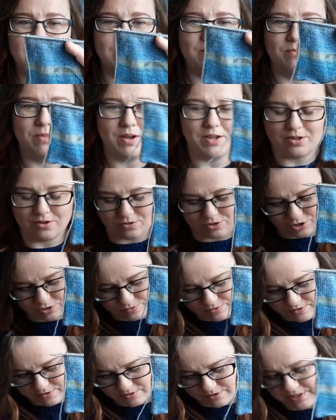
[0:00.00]
my
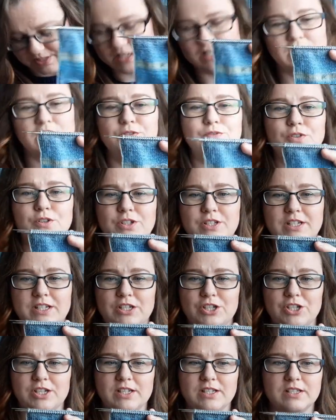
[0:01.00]
usual 64
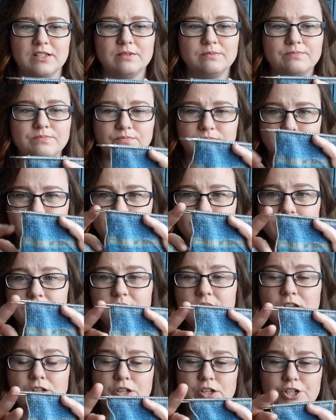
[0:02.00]
stitches,
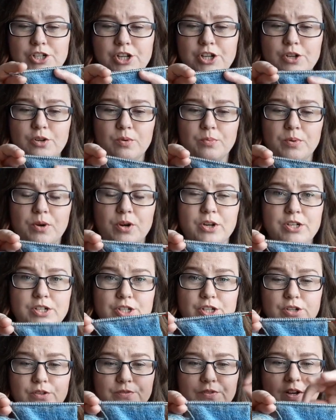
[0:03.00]
the
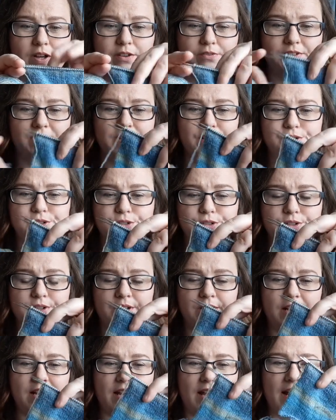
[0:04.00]
2.25 needle,
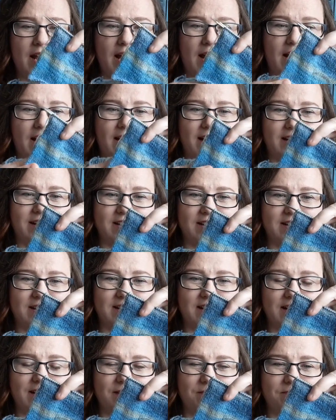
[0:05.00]
and
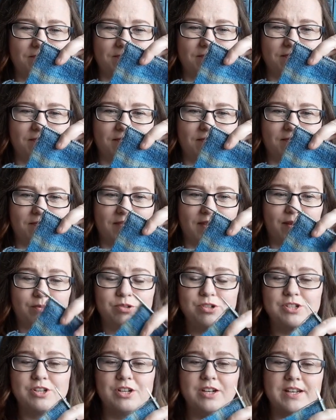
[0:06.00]
I'm
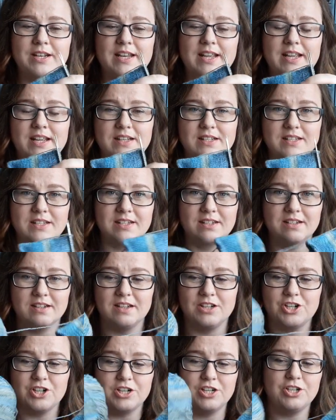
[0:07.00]
just going to knit a
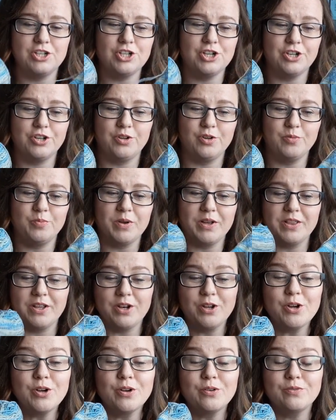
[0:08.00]
giant tube, and then
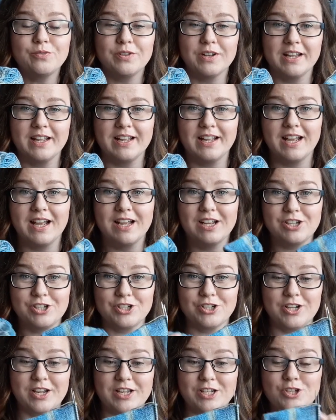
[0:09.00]
hopefully
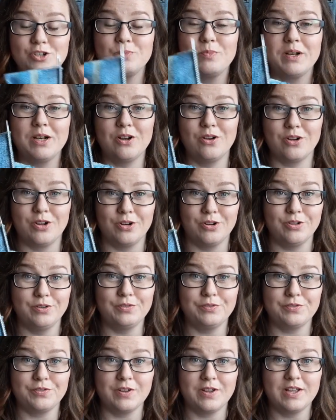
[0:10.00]
it should be long
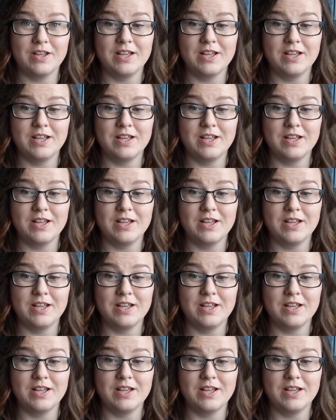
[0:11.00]
enough